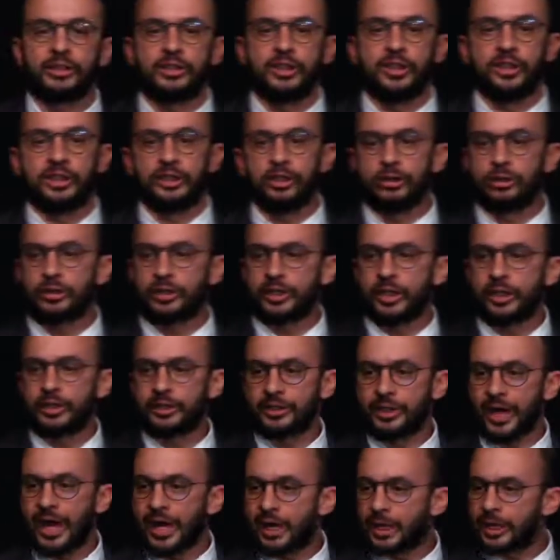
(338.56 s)
use
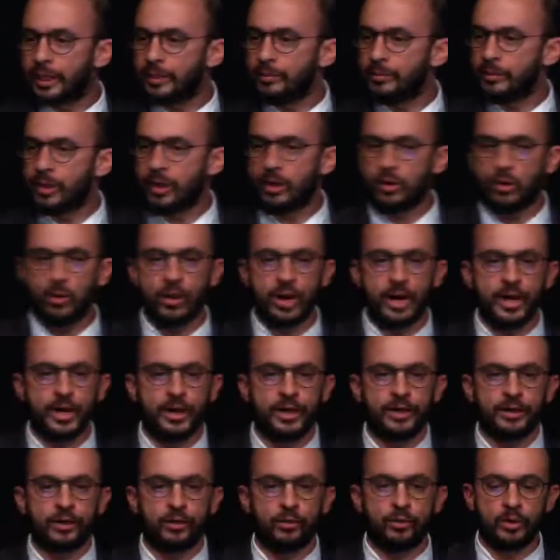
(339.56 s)
case diagram,
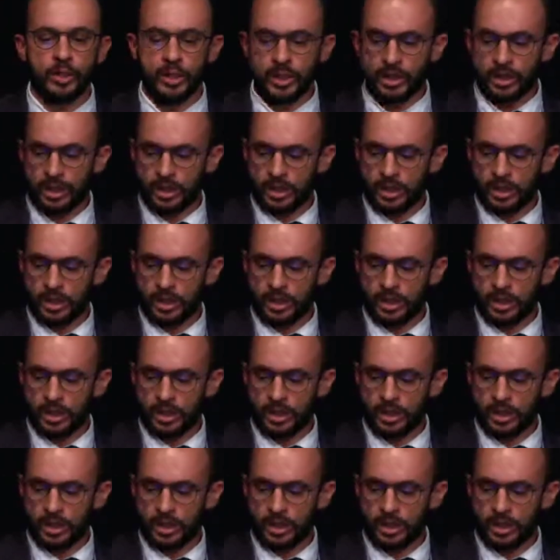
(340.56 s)
where we